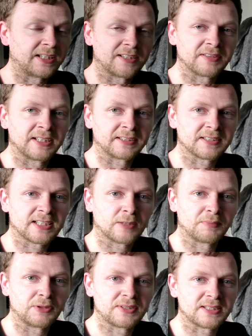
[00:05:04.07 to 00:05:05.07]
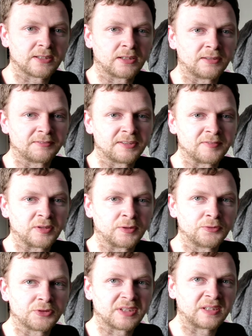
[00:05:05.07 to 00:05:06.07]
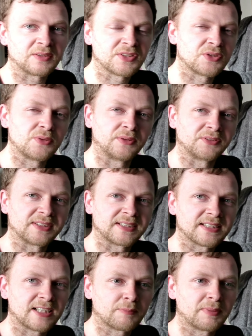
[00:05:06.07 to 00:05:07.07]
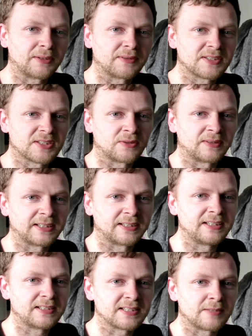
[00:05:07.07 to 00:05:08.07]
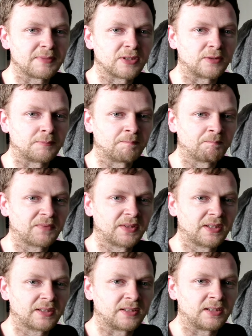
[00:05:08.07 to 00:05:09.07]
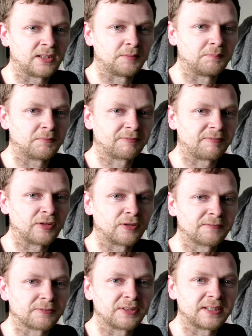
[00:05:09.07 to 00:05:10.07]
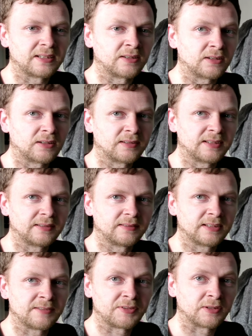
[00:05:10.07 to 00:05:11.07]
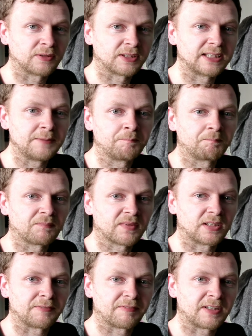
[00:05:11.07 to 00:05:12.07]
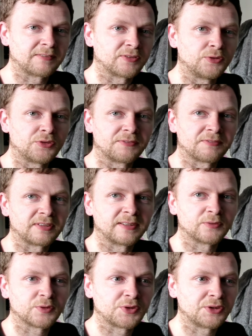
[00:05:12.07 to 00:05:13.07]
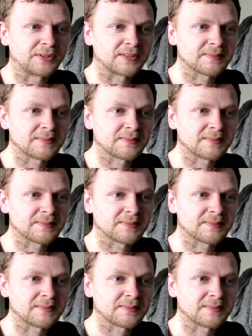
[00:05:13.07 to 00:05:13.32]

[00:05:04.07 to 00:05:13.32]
give it an attack boost of either 100 or 200 attack power, so it can easily become 4/3, or if you're lucky, a 500, 300 unit.